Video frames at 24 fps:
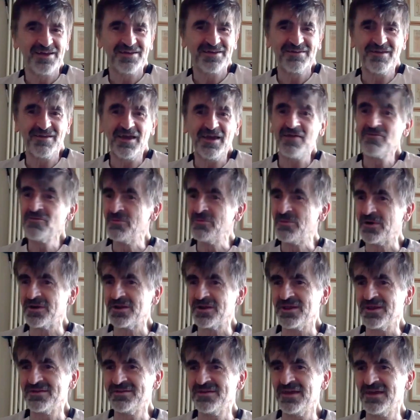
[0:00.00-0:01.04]
everybody
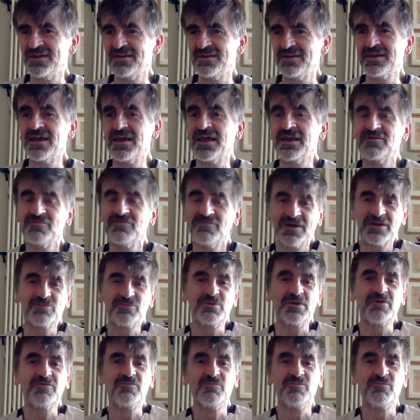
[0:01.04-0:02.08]
attending. And in fact, we
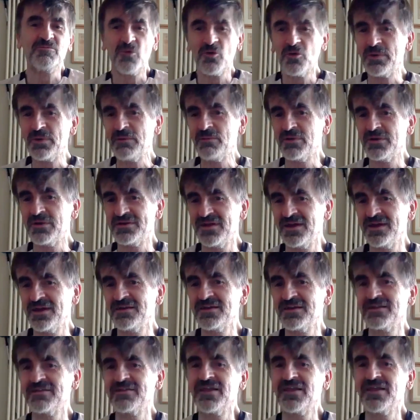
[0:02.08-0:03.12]
have more people attending
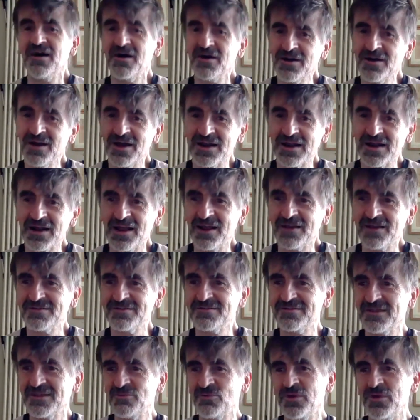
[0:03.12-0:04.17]
the online classes
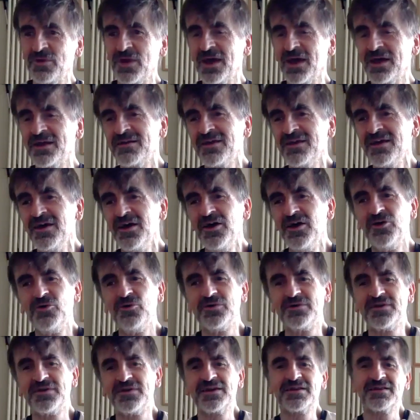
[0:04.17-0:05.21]
than we had who
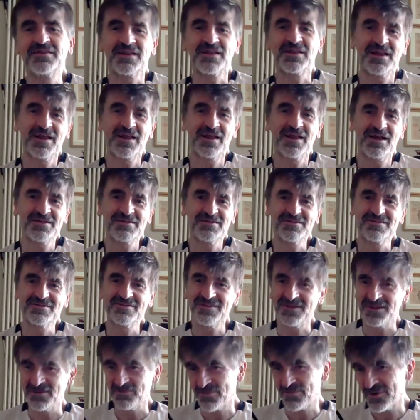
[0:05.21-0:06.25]
attended the classes
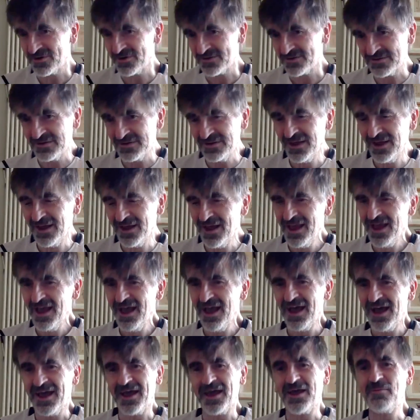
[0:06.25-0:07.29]
in person.
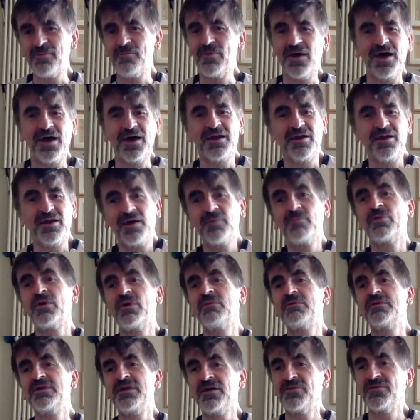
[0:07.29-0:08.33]
And I'm probably
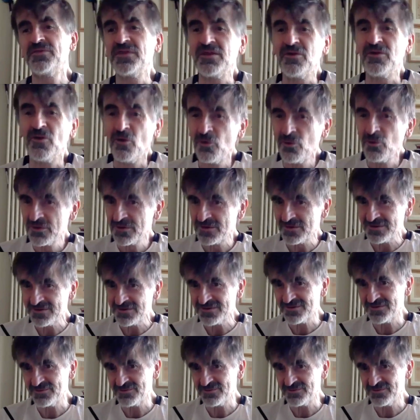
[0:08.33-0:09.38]
not the oldest
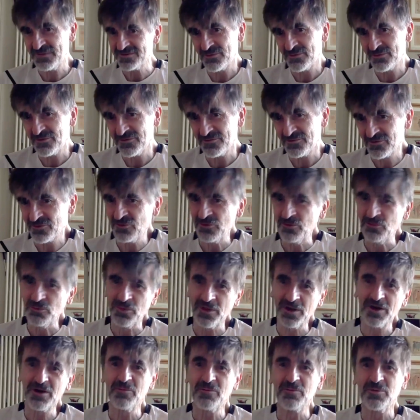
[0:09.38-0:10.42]
member of the group
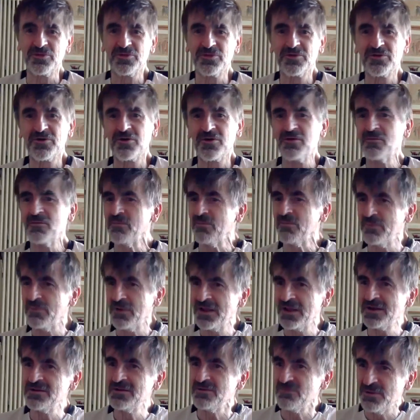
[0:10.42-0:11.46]
there, but there are plenty of
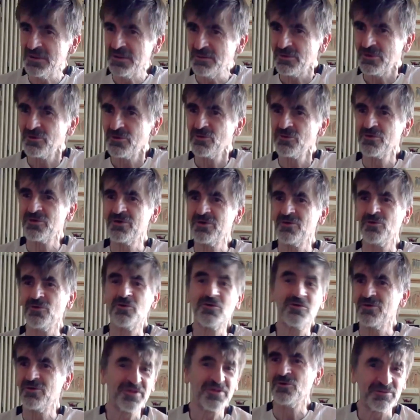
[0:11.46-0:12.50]
people who are older than
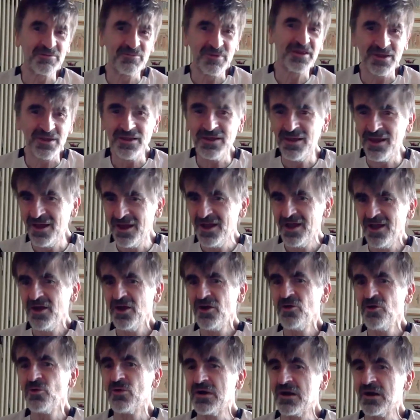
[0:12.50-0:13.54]
me who are
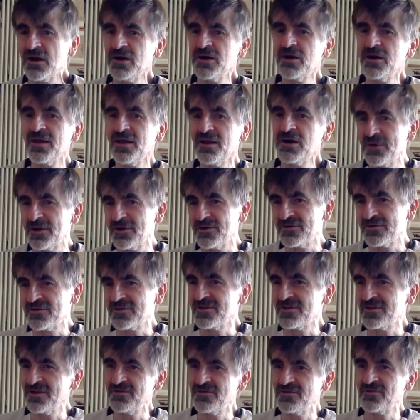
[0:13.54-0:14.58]
learning about kind
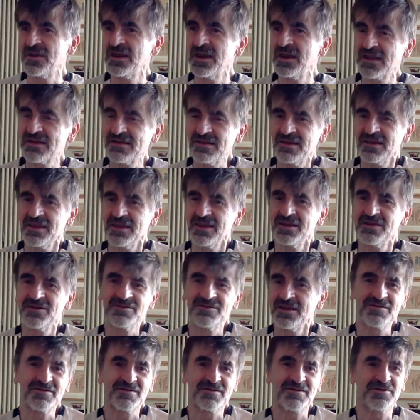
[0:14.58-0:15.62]
of connecting
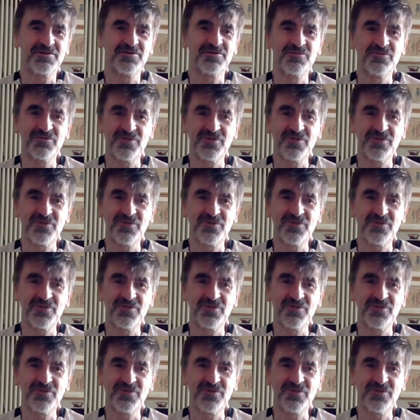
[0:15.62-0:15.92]
into kind of